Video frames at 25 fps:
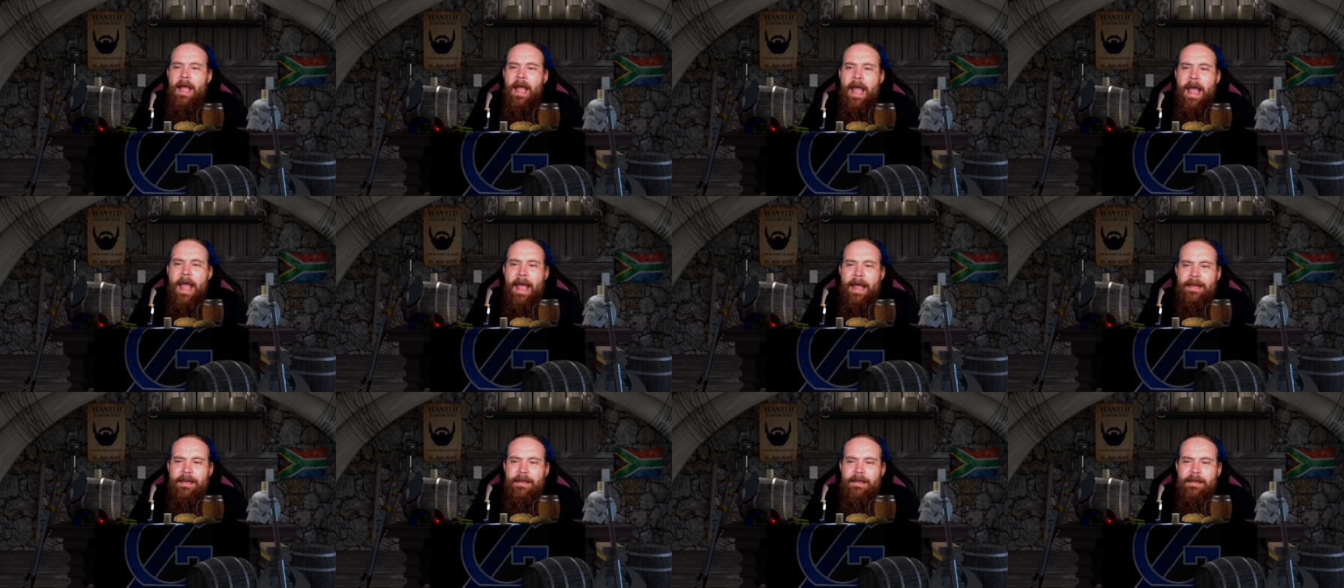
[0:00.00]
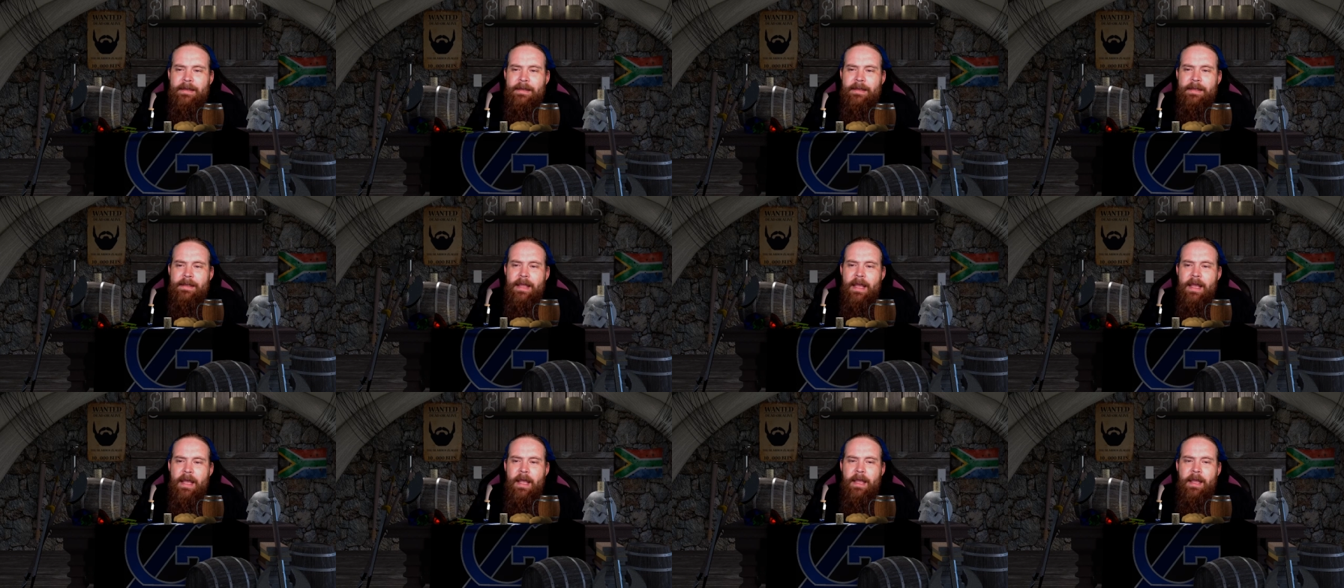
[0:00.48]
And uh,
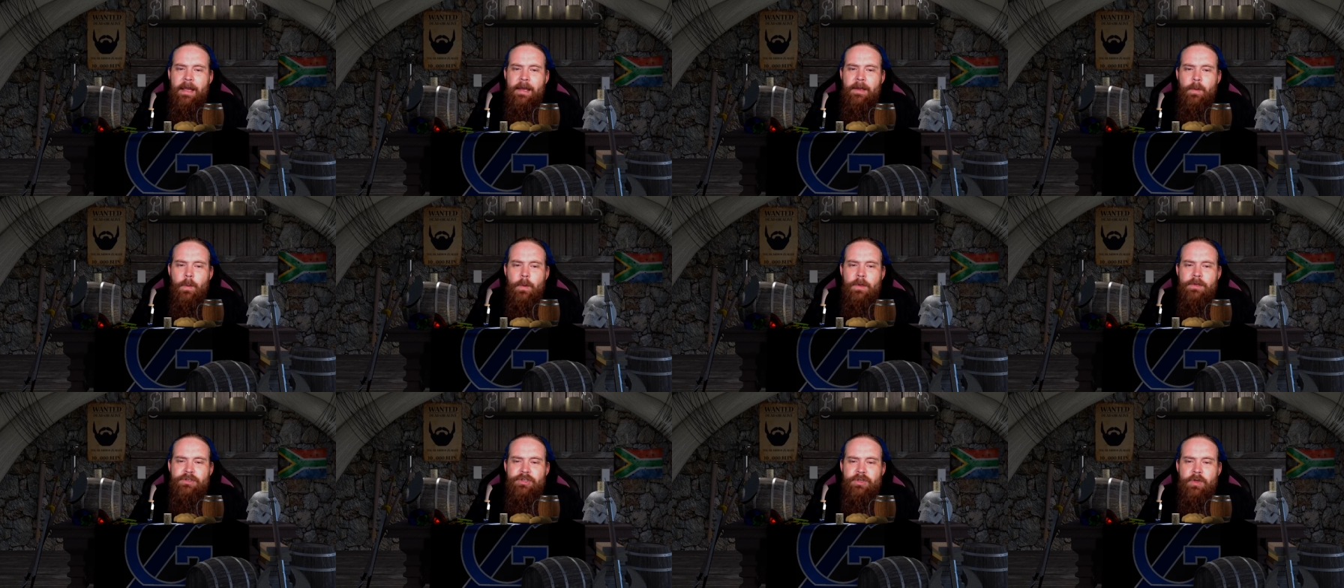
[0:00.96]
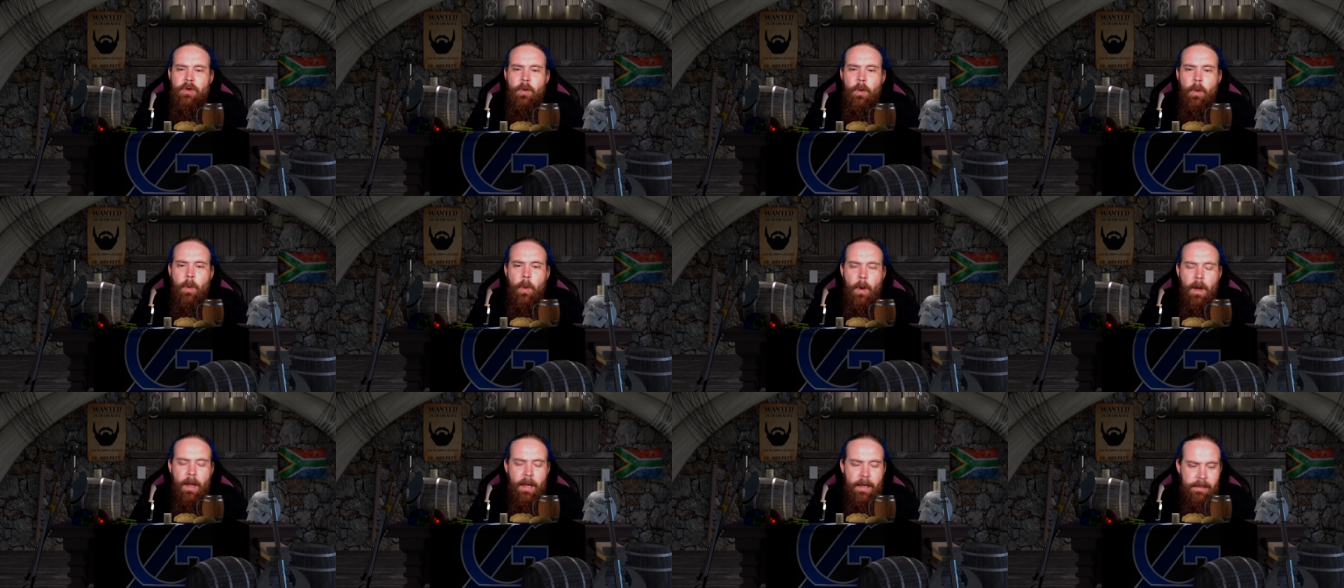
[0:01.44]
yeah, it was
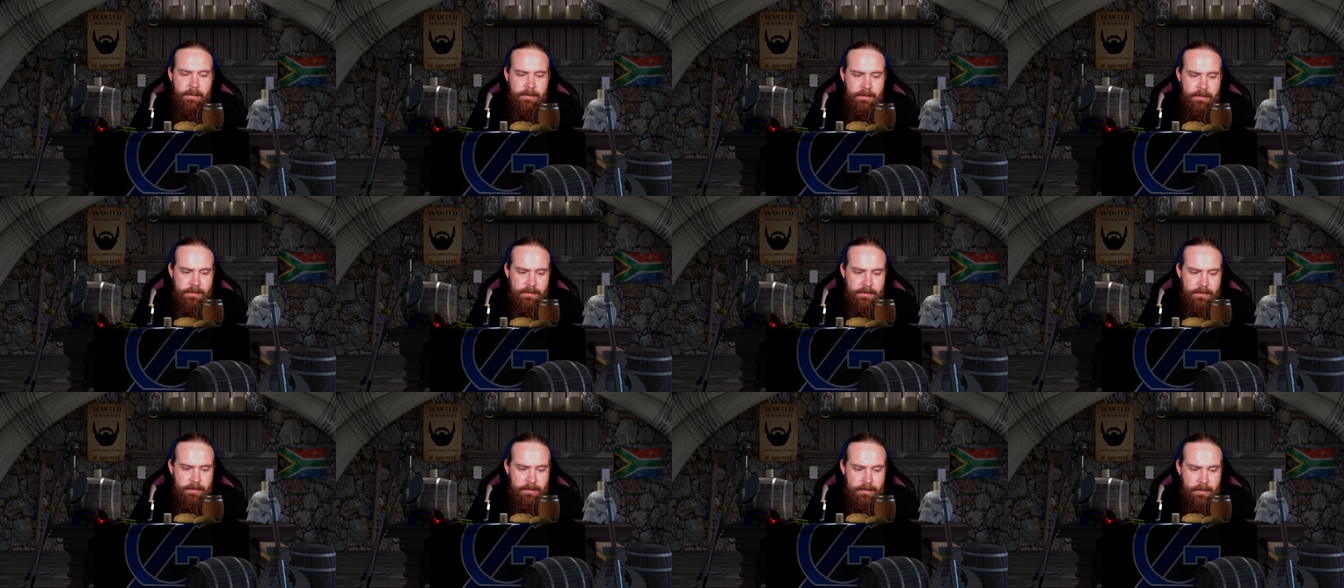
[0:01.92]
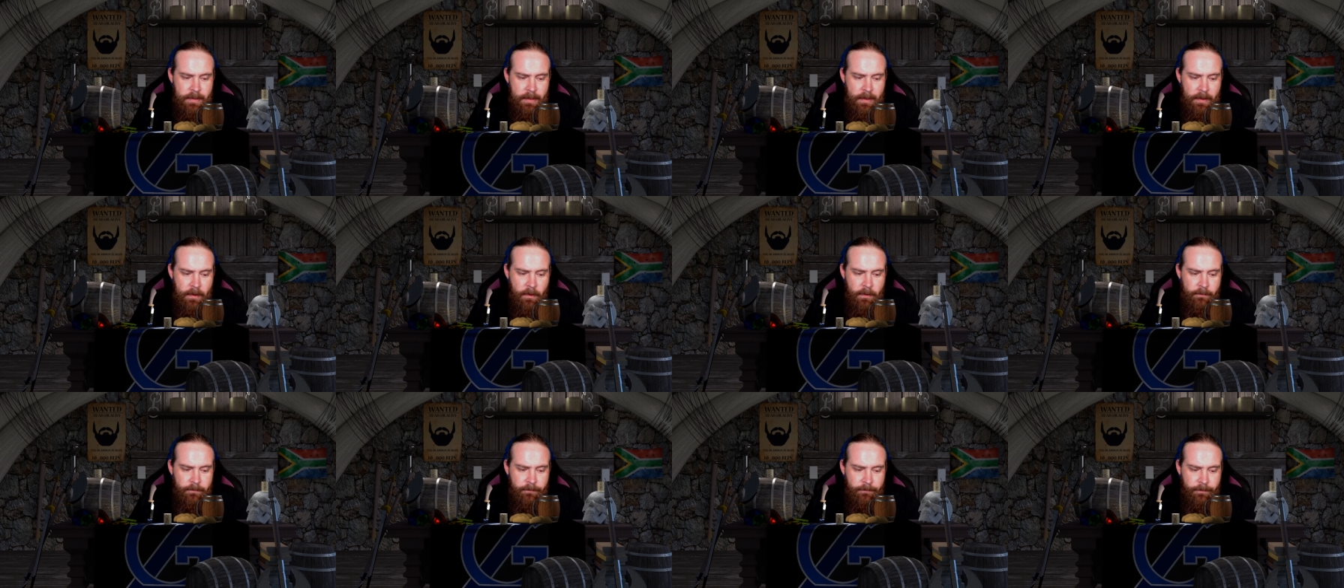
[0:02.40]
quite a
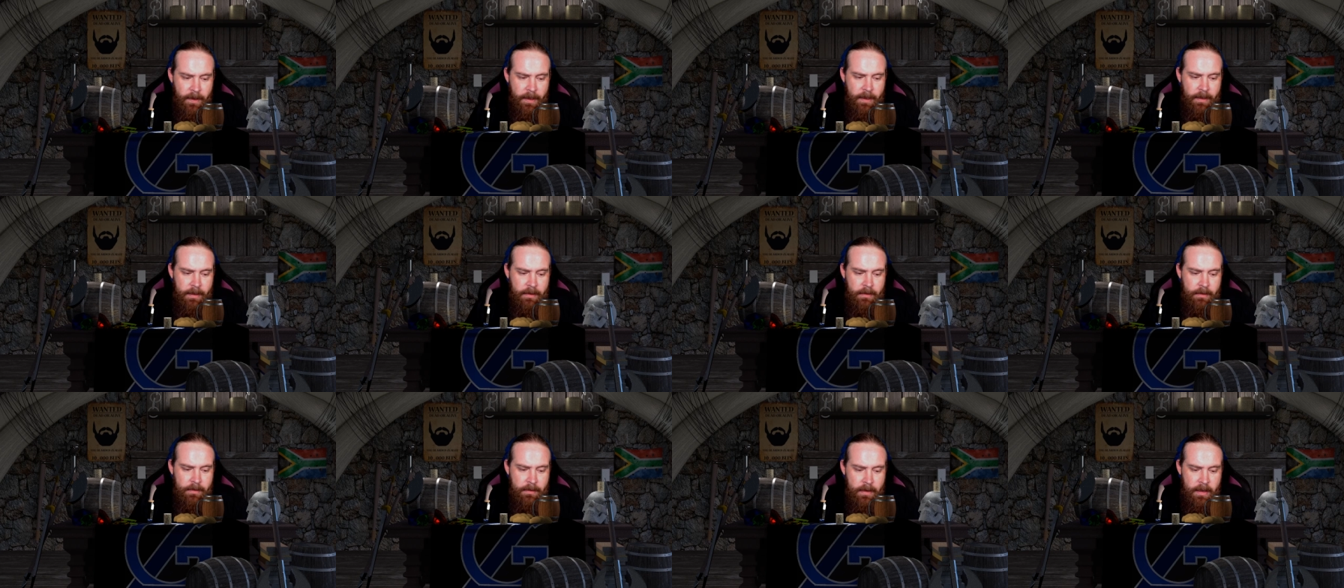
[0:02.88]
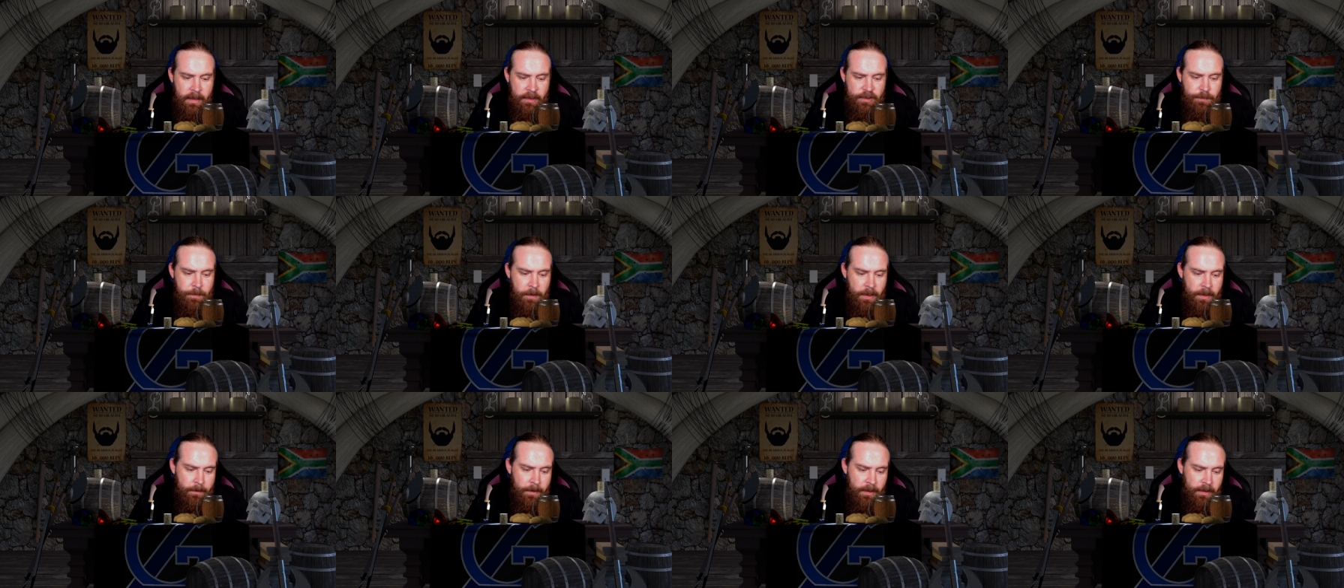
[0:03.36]
lot of fun
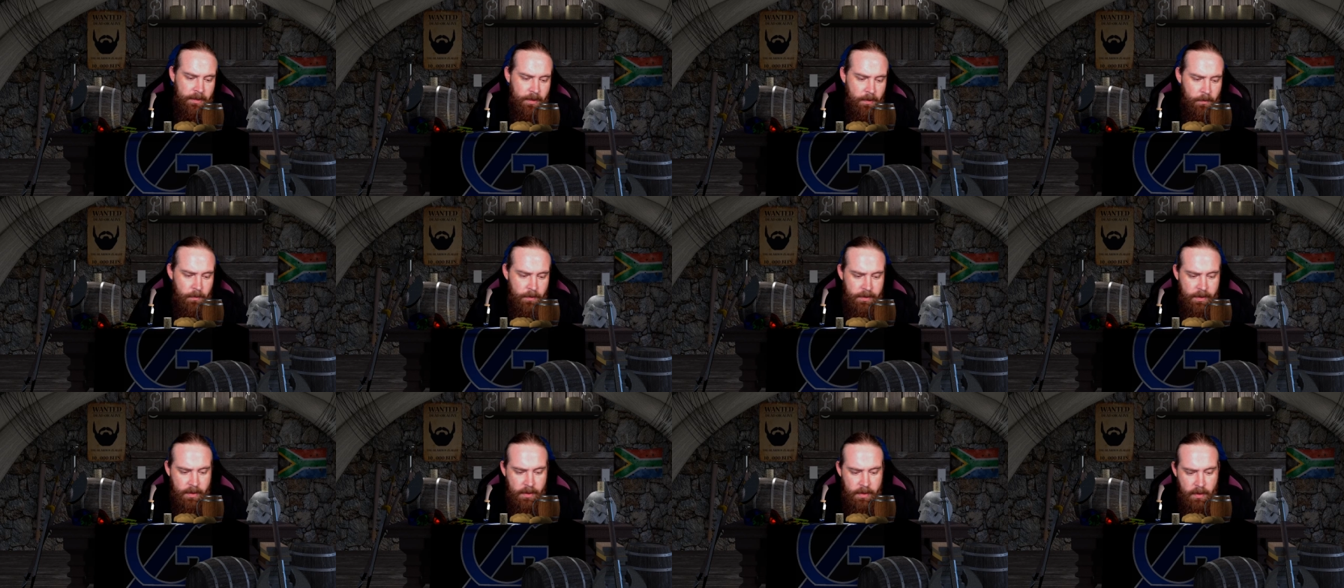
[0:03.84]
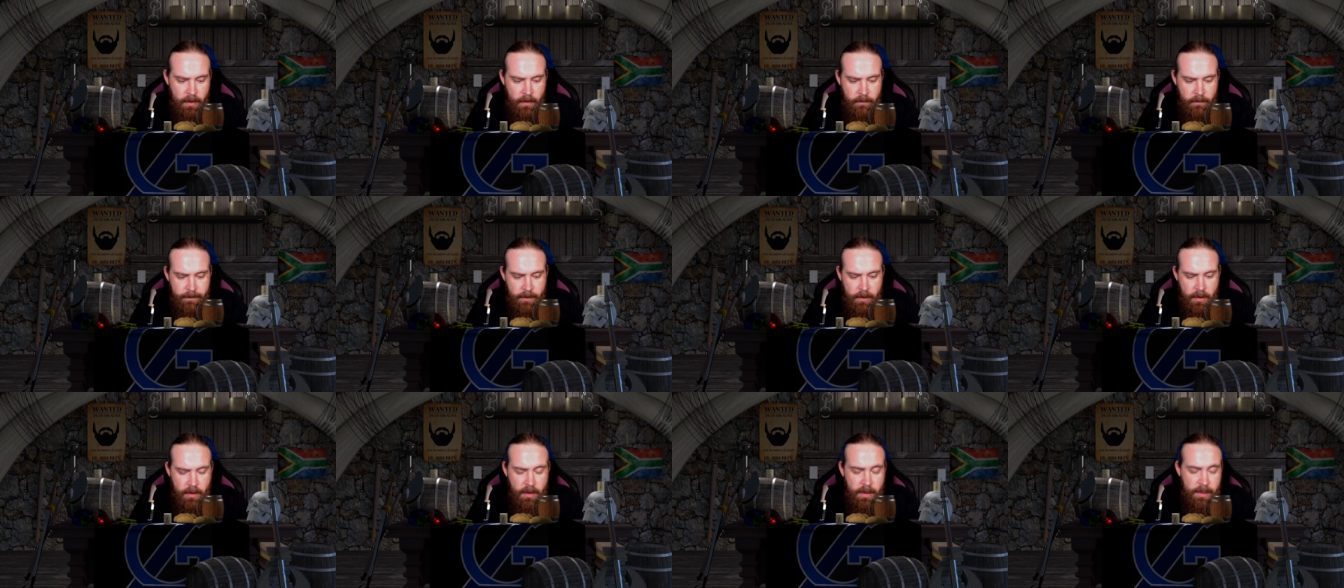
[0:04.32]
experimenting with Jan
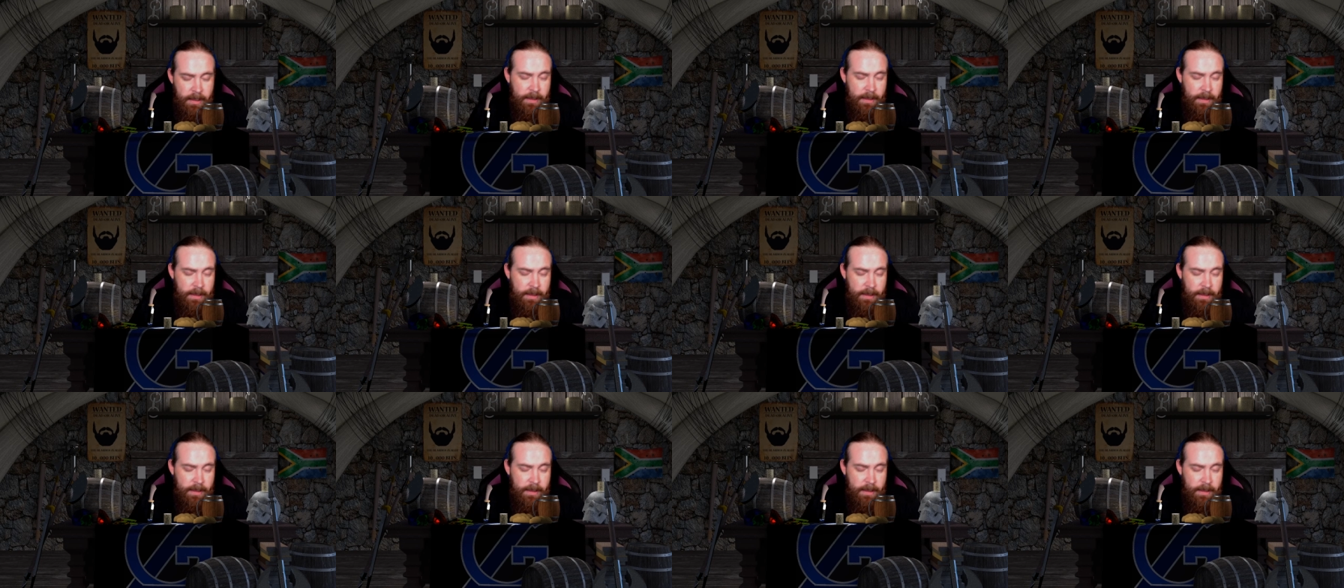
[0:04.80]
Africa.